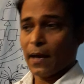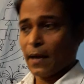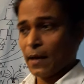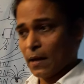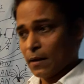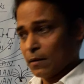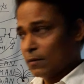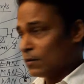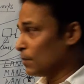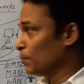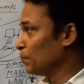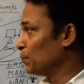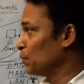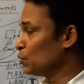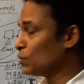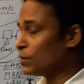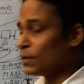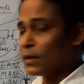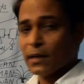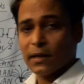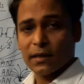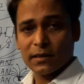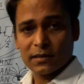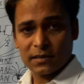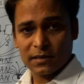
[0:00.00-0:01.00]
and computer
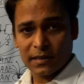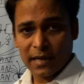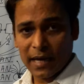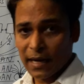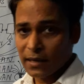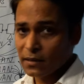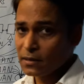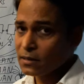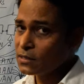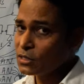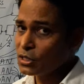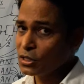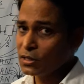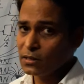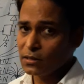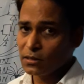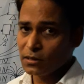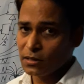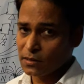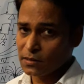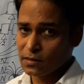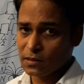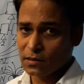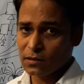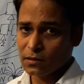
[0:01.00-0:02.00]
understand the
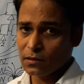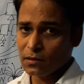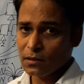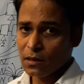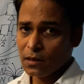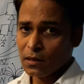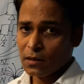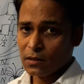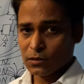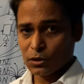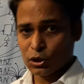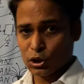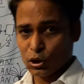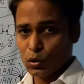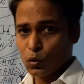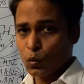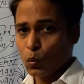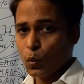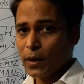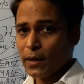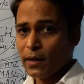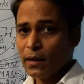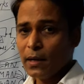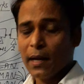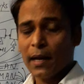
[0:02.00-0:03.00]
digital
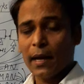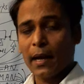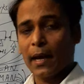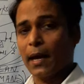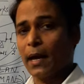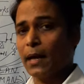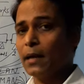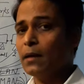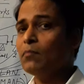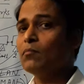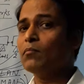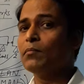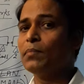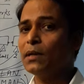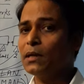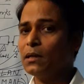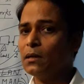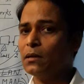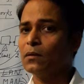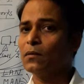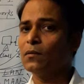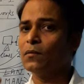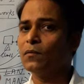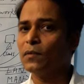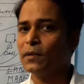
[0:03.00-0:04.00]
01, and but
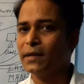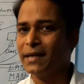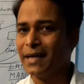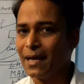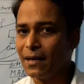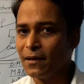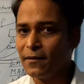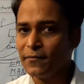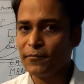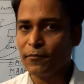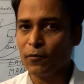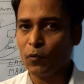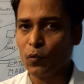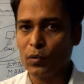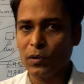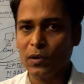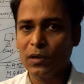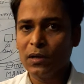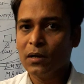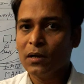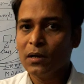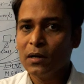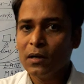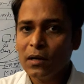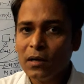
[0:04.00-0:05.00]
telephone
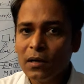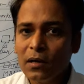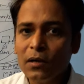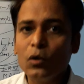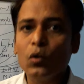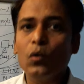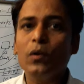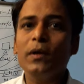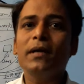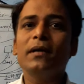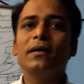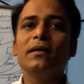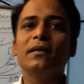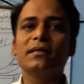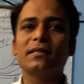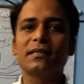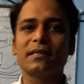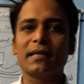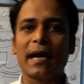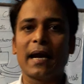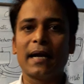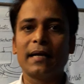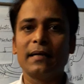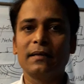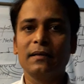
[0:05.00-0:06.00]
don't
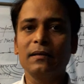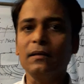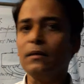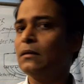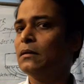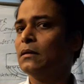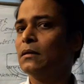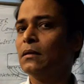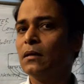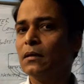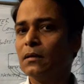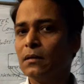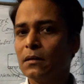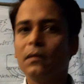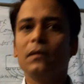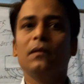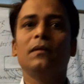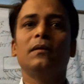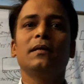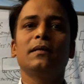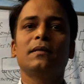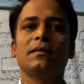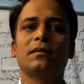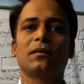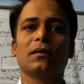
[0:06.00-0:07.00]
understand the
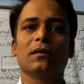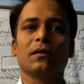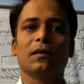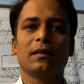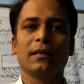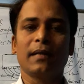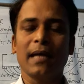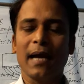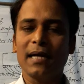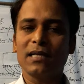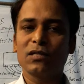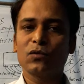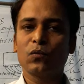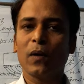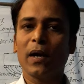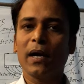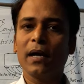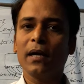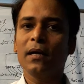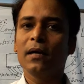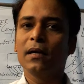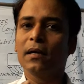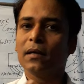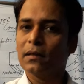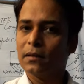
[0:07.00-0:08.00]
digital. That's why
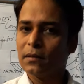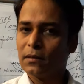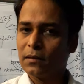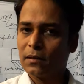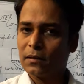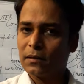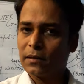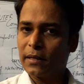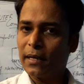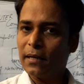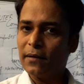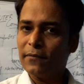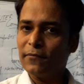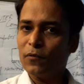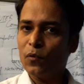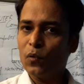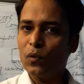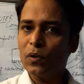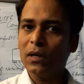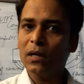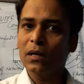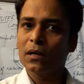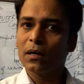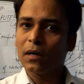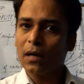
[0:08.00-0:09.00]
the
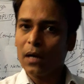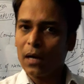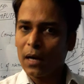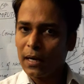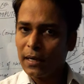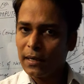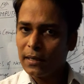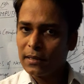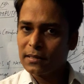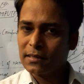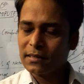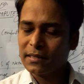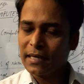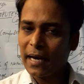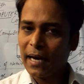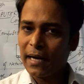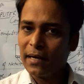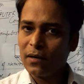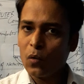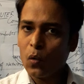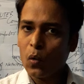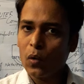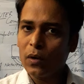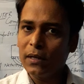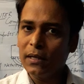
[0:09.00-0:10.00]
telephone understand
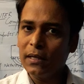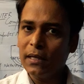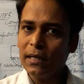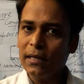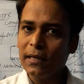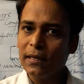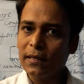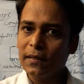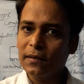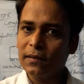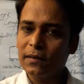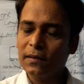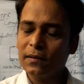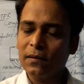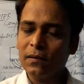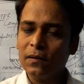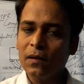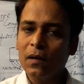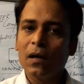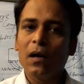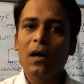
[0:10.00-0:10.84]
only here the